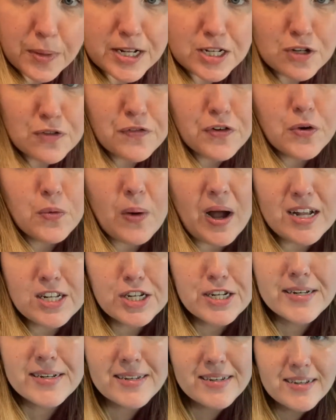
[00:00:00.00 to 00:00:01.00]
for
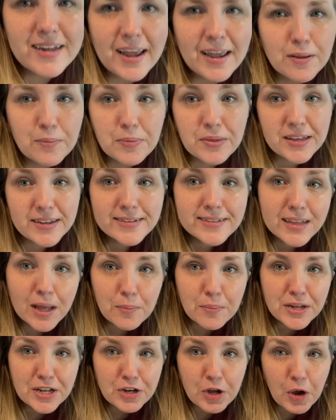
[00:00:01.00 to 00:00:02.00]
watching today, and please let
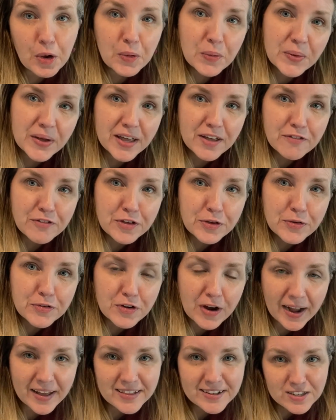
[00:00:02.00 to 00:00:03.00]
me know if you
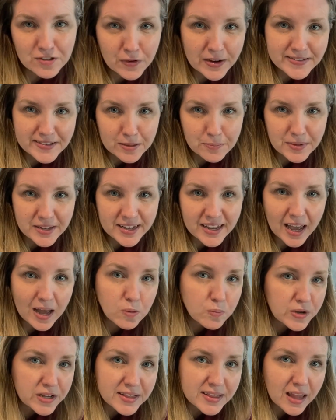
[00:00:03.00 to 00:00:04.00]
try this recipe, and
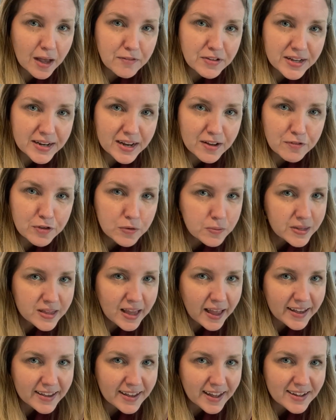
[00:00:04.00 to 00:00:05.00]
we'd love it if you would
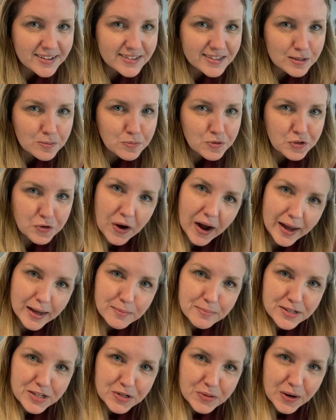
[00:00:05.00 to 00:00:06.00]
like and subscribe
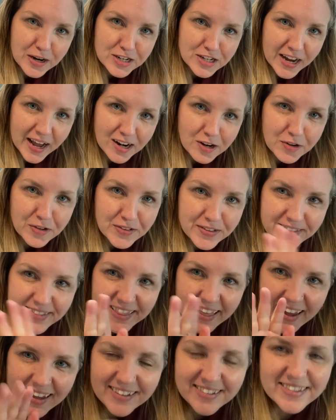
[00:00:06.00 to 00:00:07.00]
to our channel. Thanks.